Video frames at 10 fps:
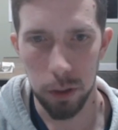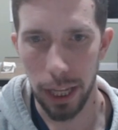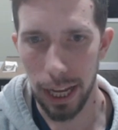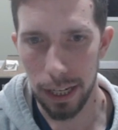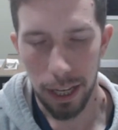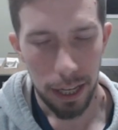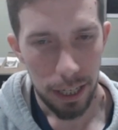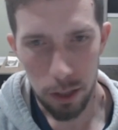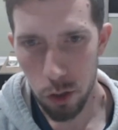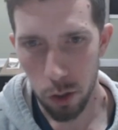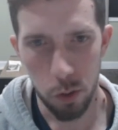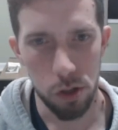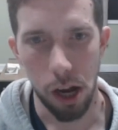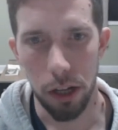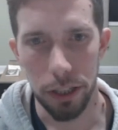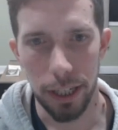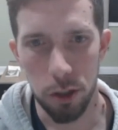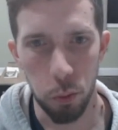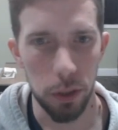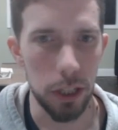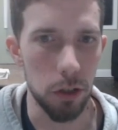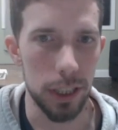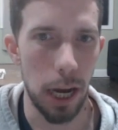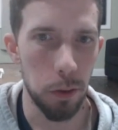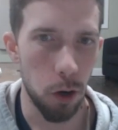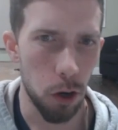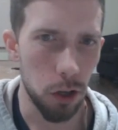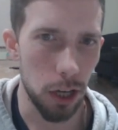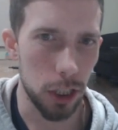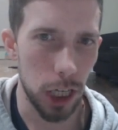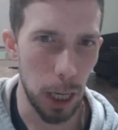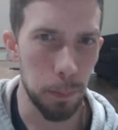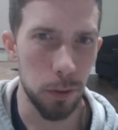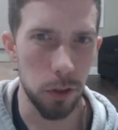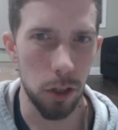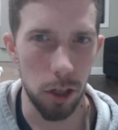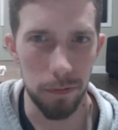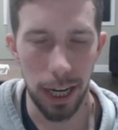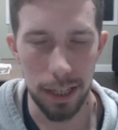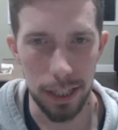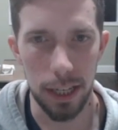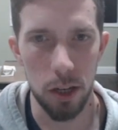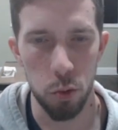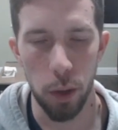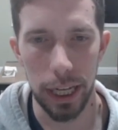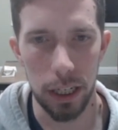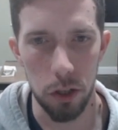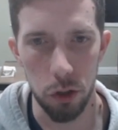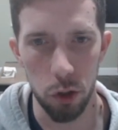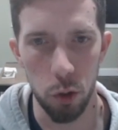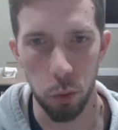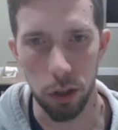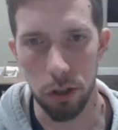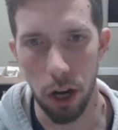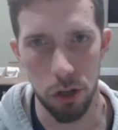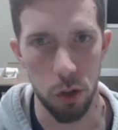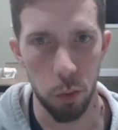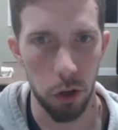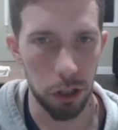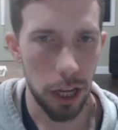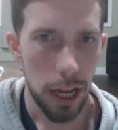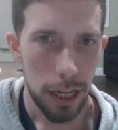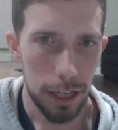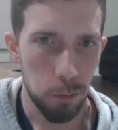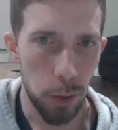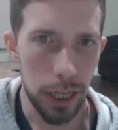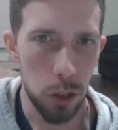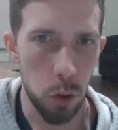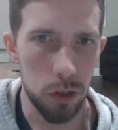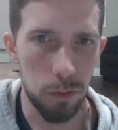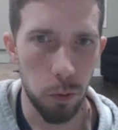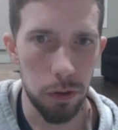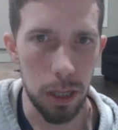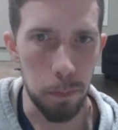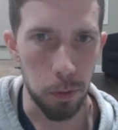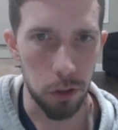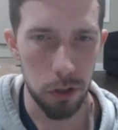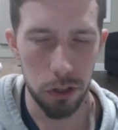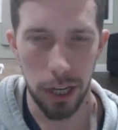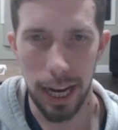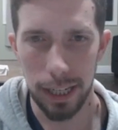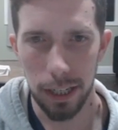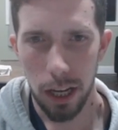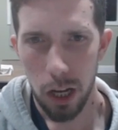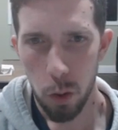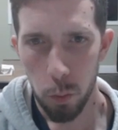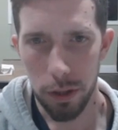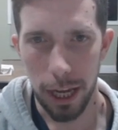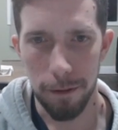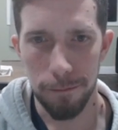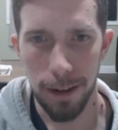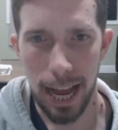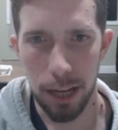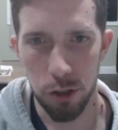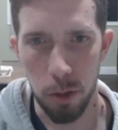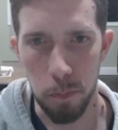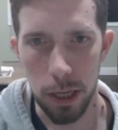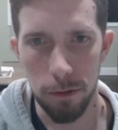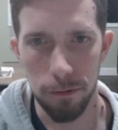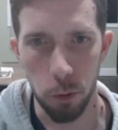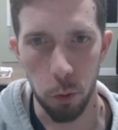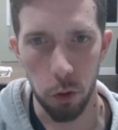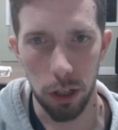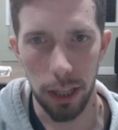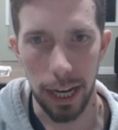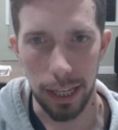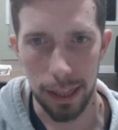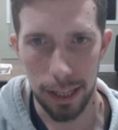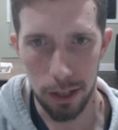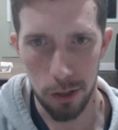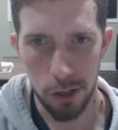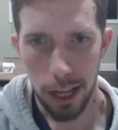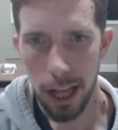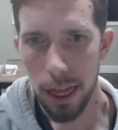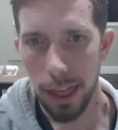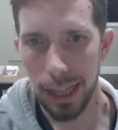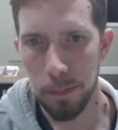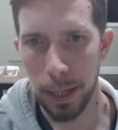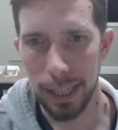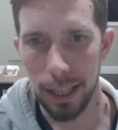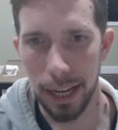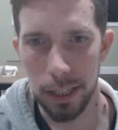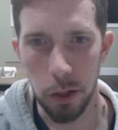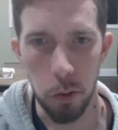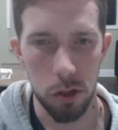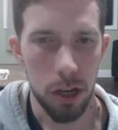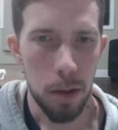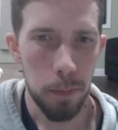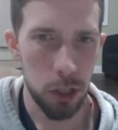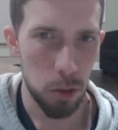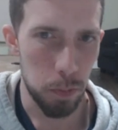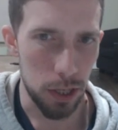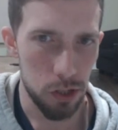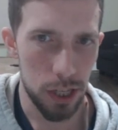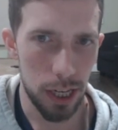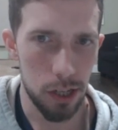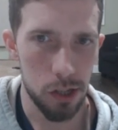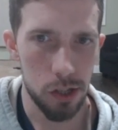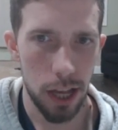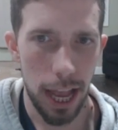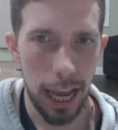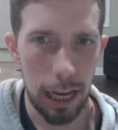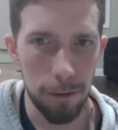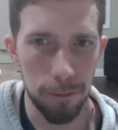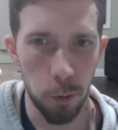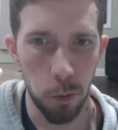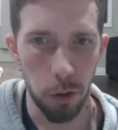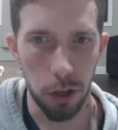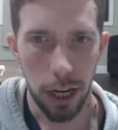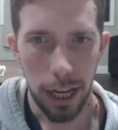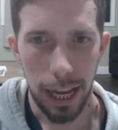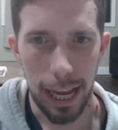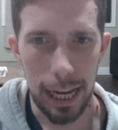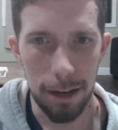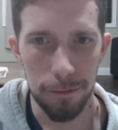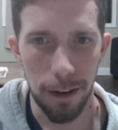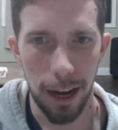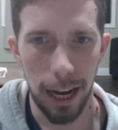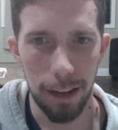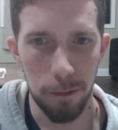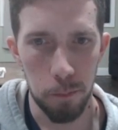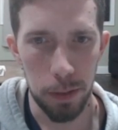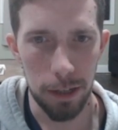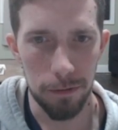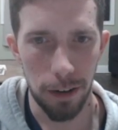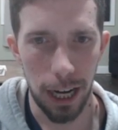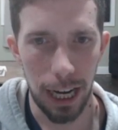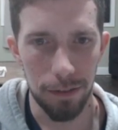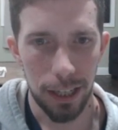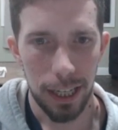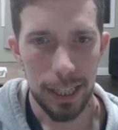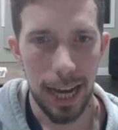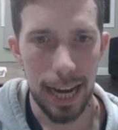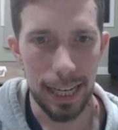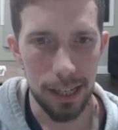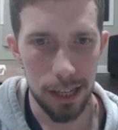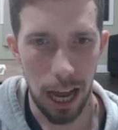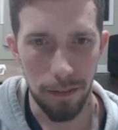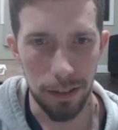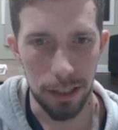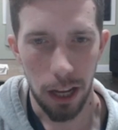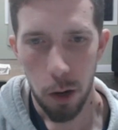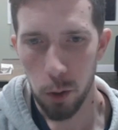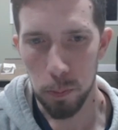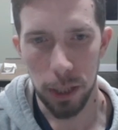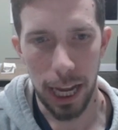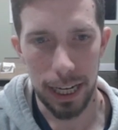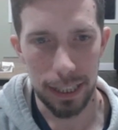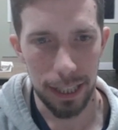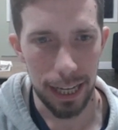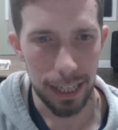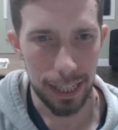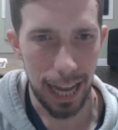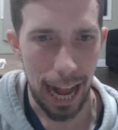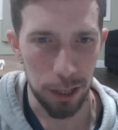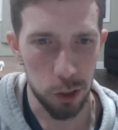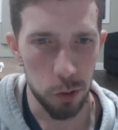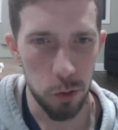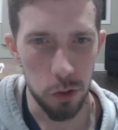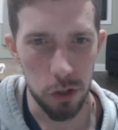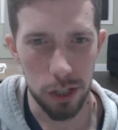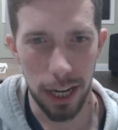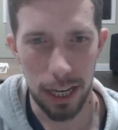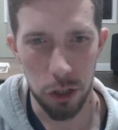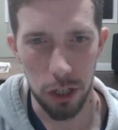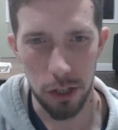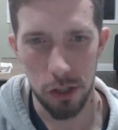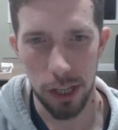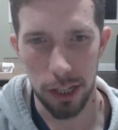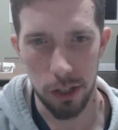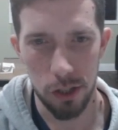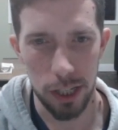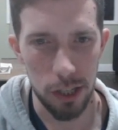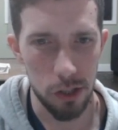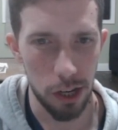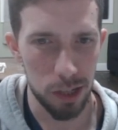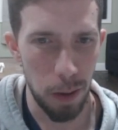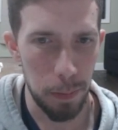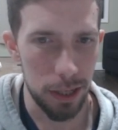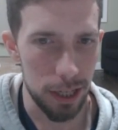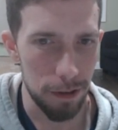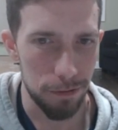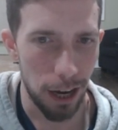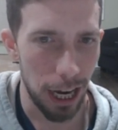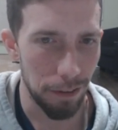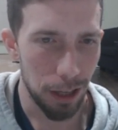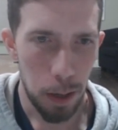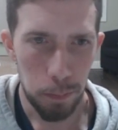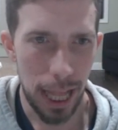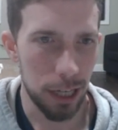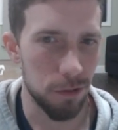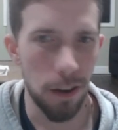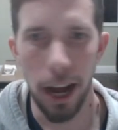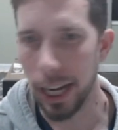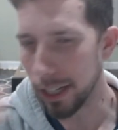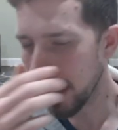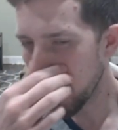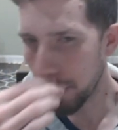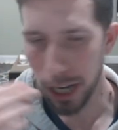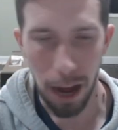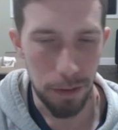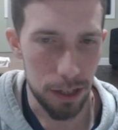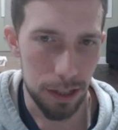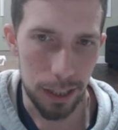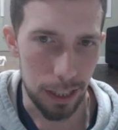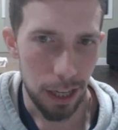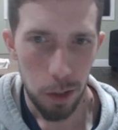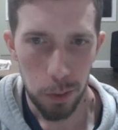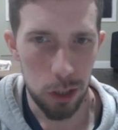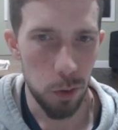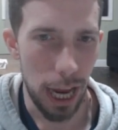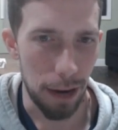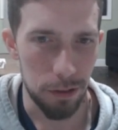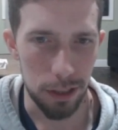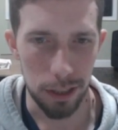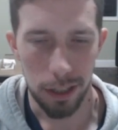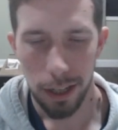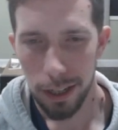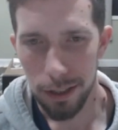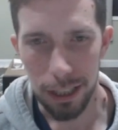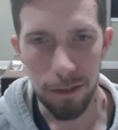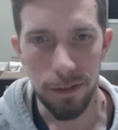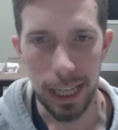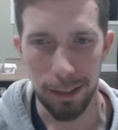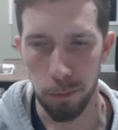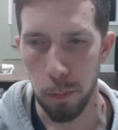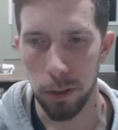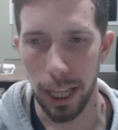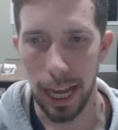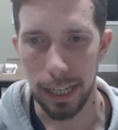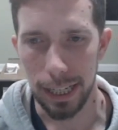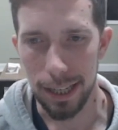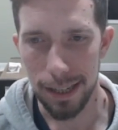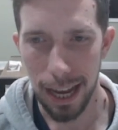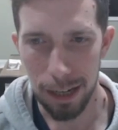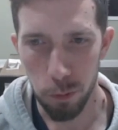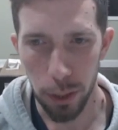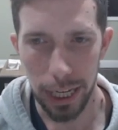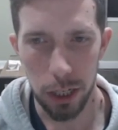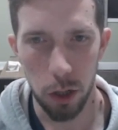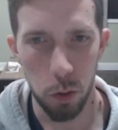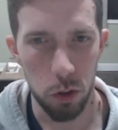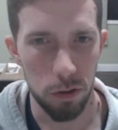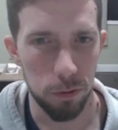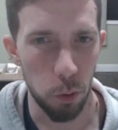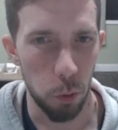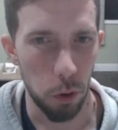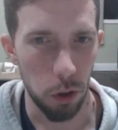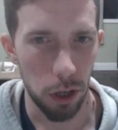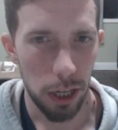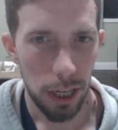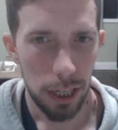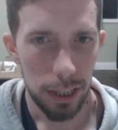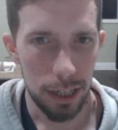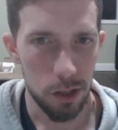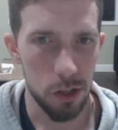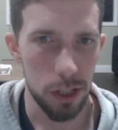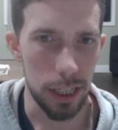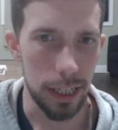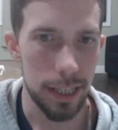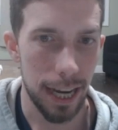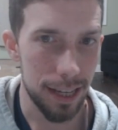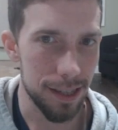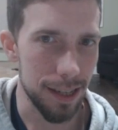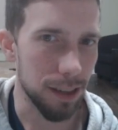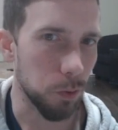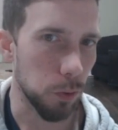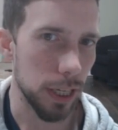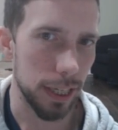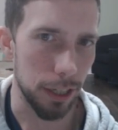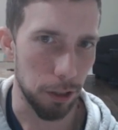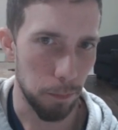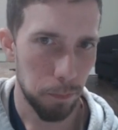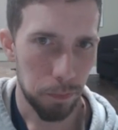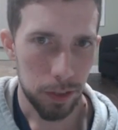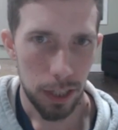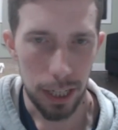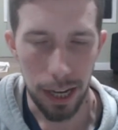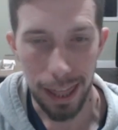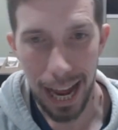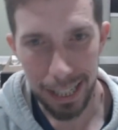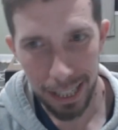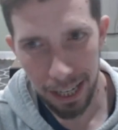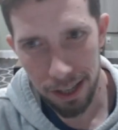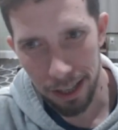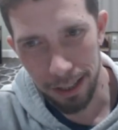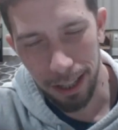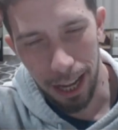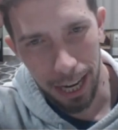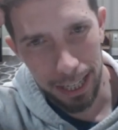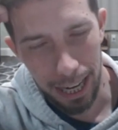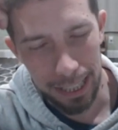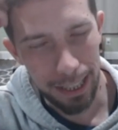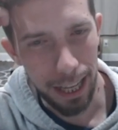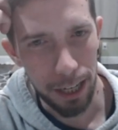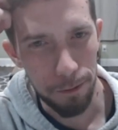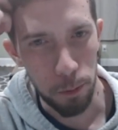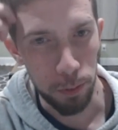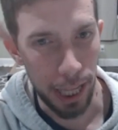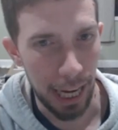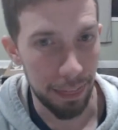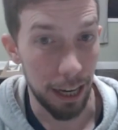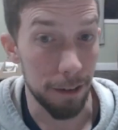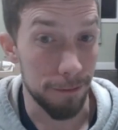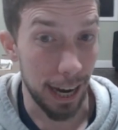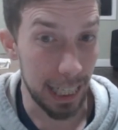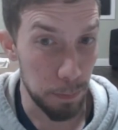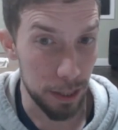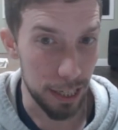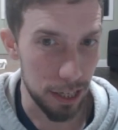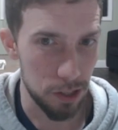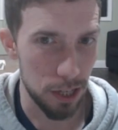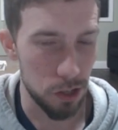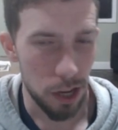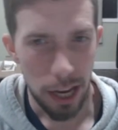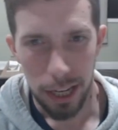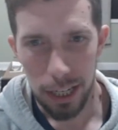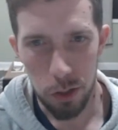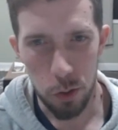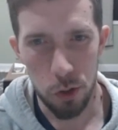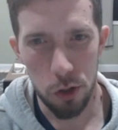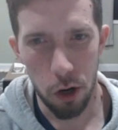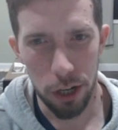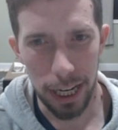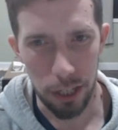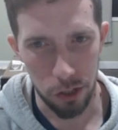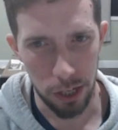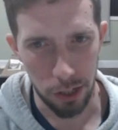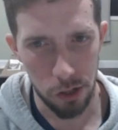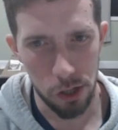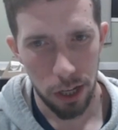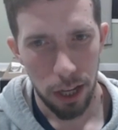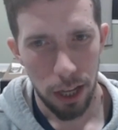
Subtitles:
plan. It's so solid and it's really good. Now, there are a couple of ideas white can do where it doesn't work. If white goes for the bird's attack with a fast b4 like this, then the main line goes bishop b6, a4, a5, b5, knight e7. We're planning like castles, knight g6, c6, maybe d5. Black's fine, but obviously we do have to deviate from our plan. Instead, if white goes for, let's see, knight c3 here, in that case, the line I like for black that I find to be the easiest is you start a6,